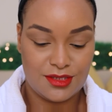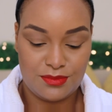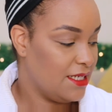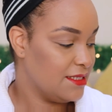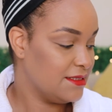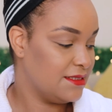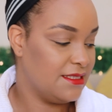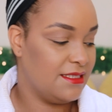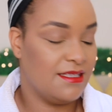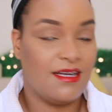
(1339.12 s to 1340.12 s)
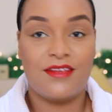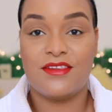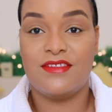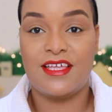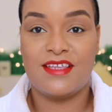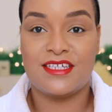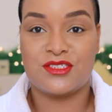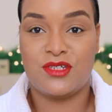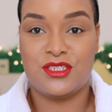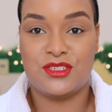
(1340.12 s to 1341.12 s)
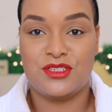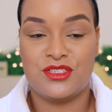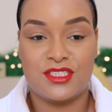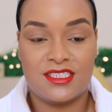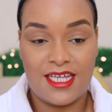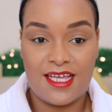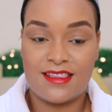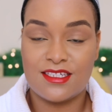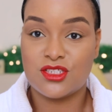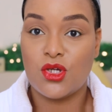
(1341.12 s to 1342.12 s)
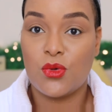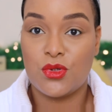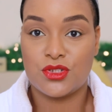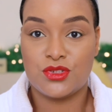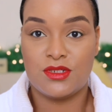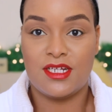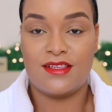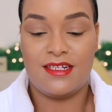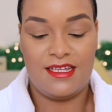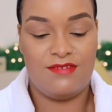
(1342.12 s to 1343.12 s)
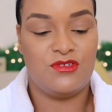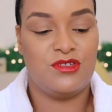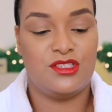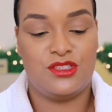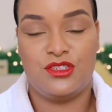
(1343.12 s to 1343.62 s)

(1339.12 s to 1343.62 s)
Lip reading: Guys, the other thing that's going to just take this whole look to another level is